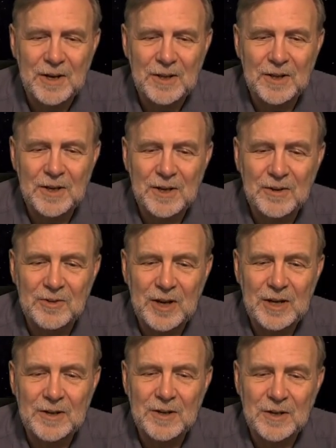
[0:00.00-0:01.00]
the
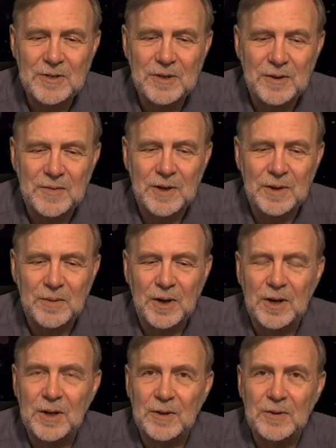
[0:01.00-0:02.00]
exact nature of our
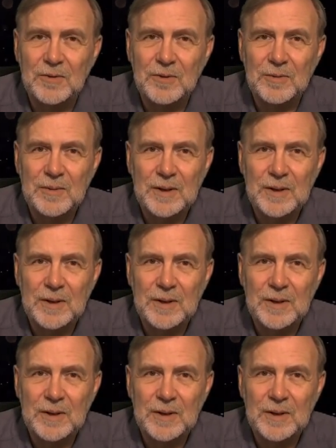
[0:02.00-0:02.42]
wrongs.